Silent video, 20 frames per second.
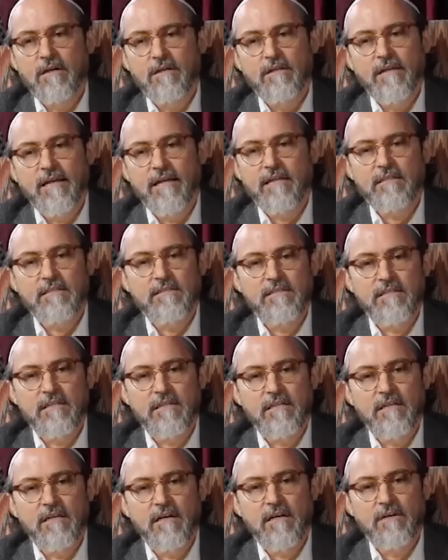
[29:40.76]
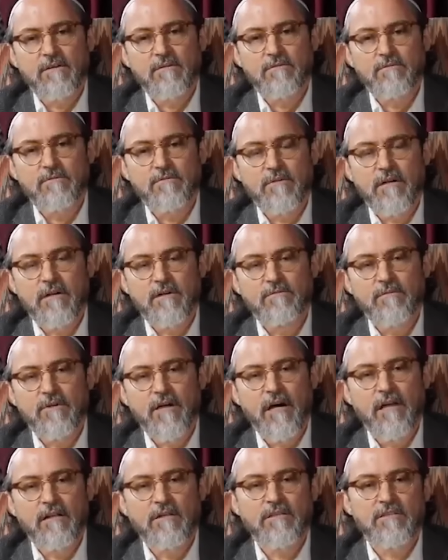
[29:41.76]
legacy of
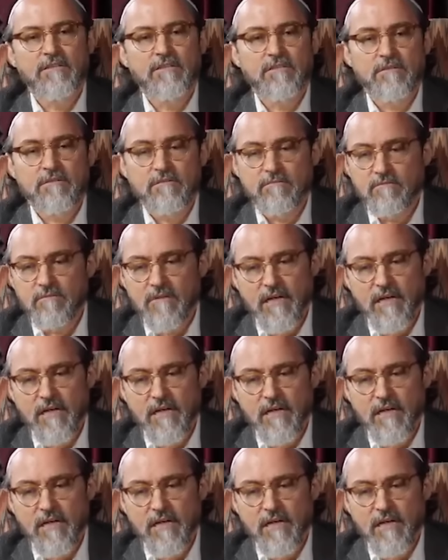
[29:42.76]
knowledge,